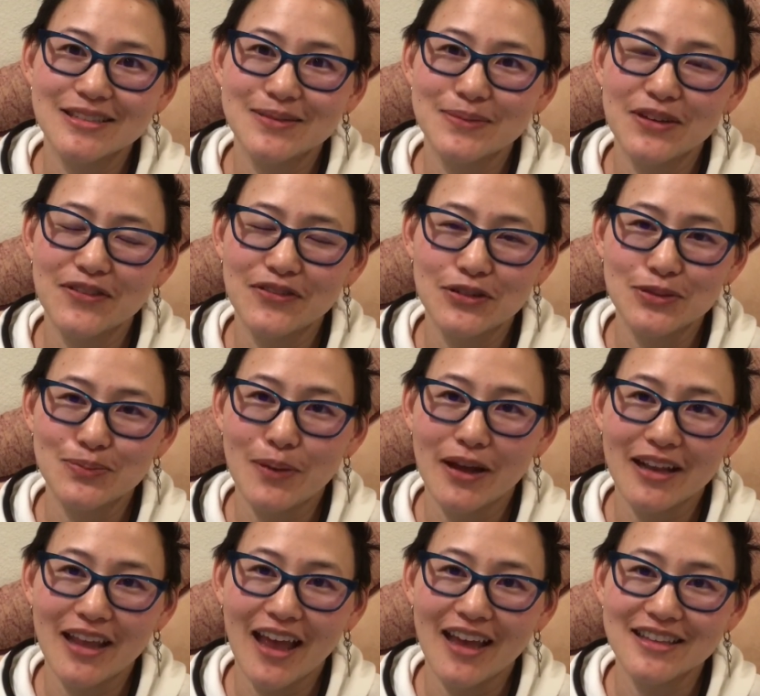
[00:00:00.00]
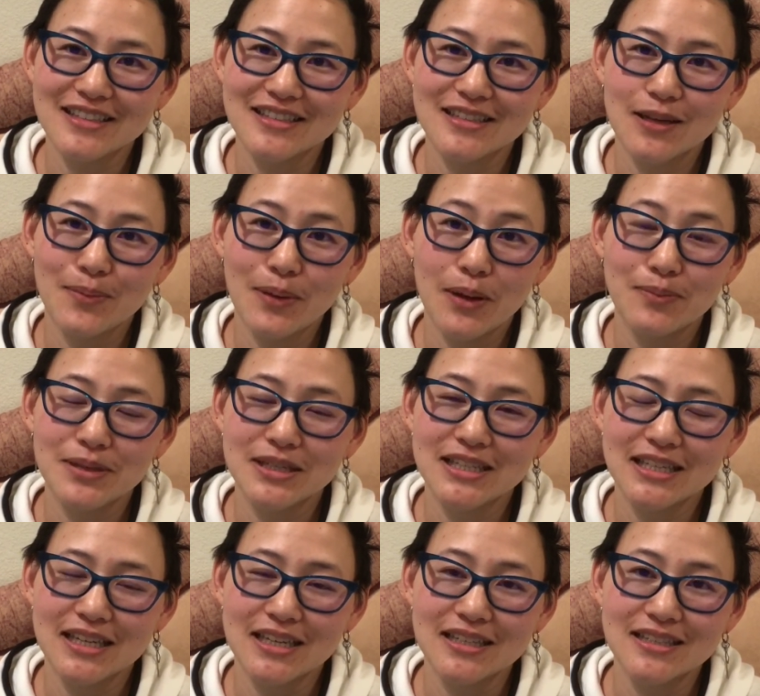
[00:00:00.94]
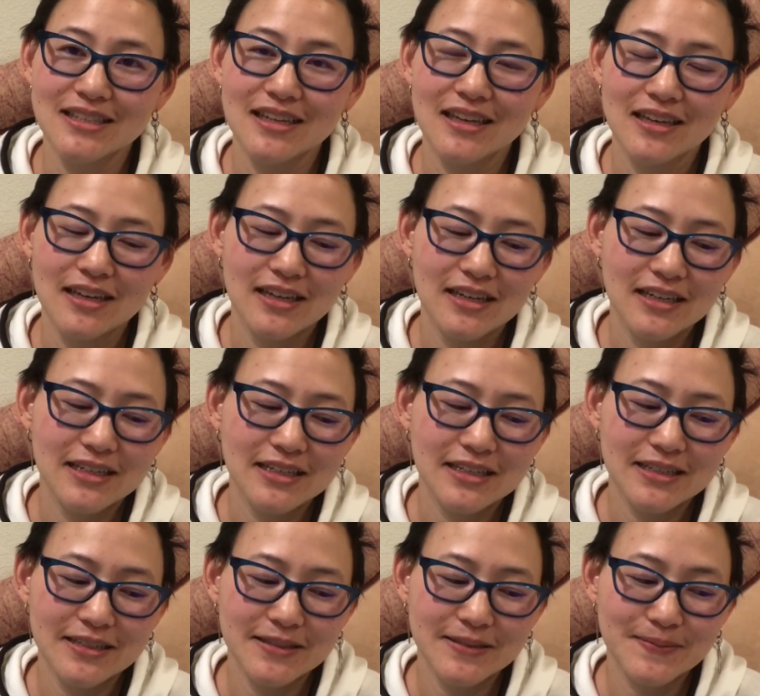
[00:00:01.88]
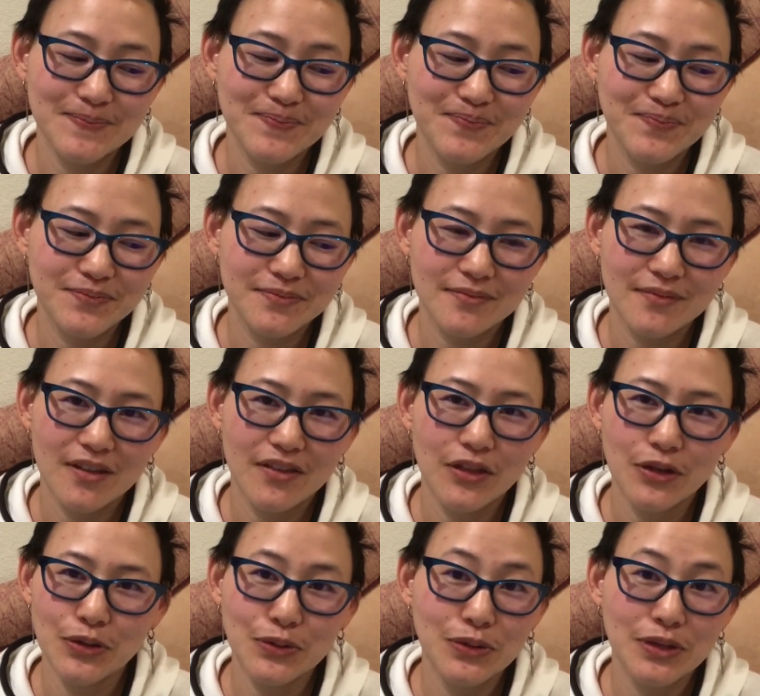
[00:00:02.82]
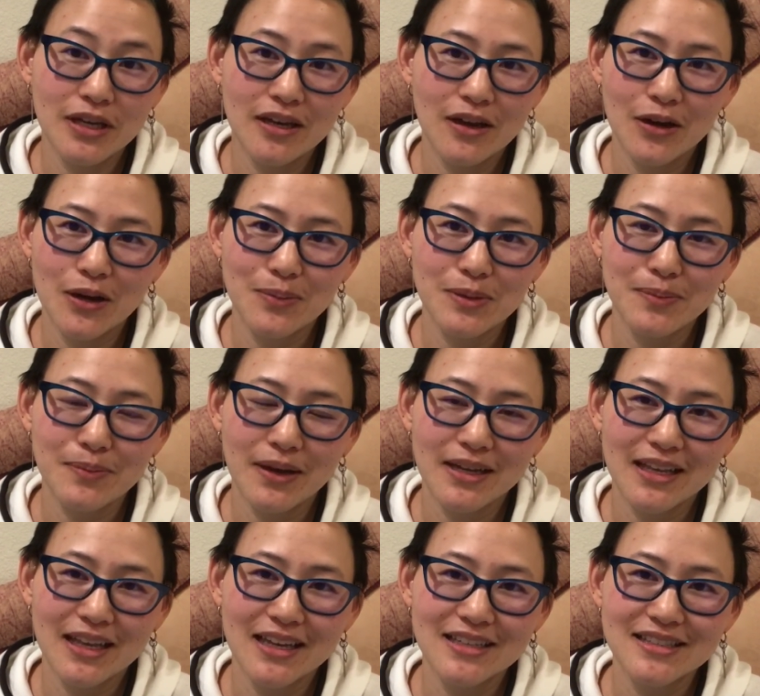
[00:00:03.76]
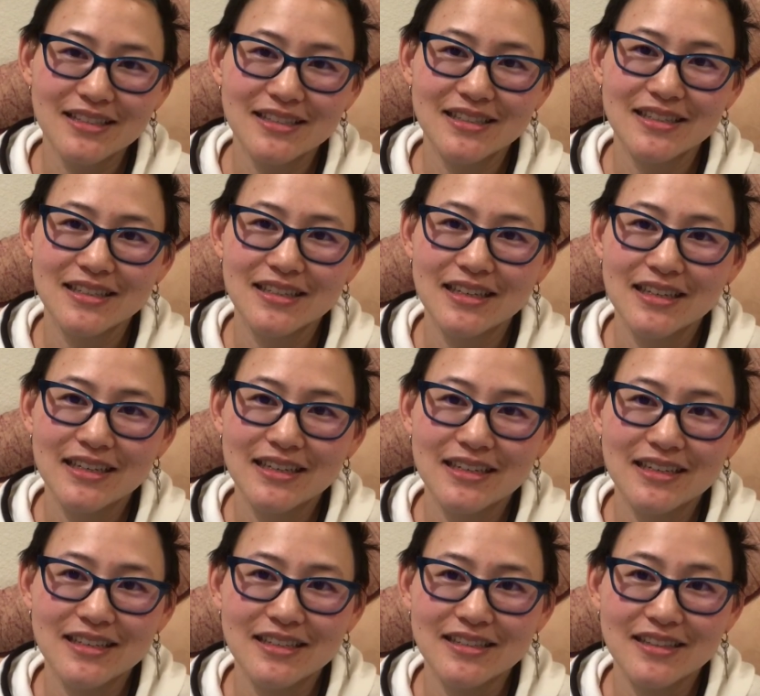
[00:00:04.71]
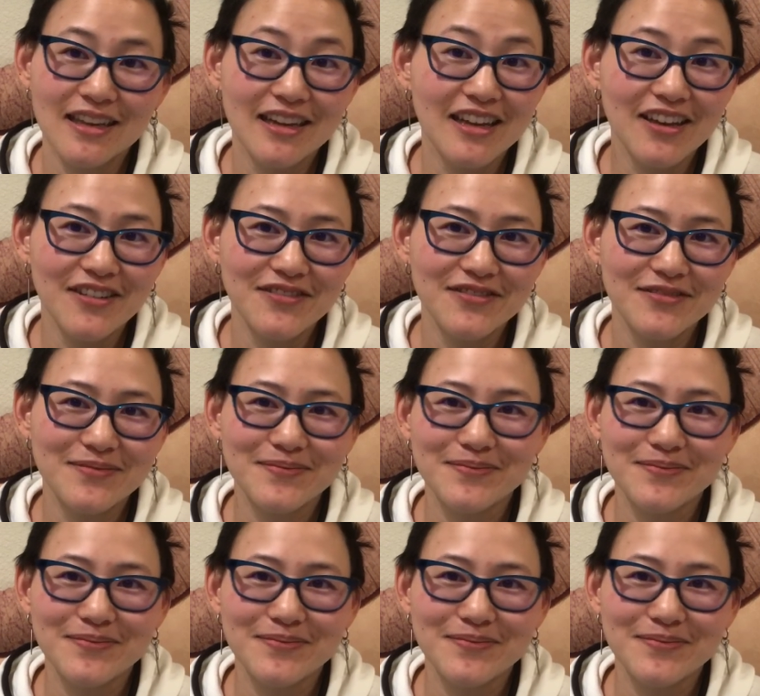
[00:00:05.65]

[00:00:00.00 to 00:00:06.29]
to my first podcast about BTS. Um, the Noona Army podcast is signing off.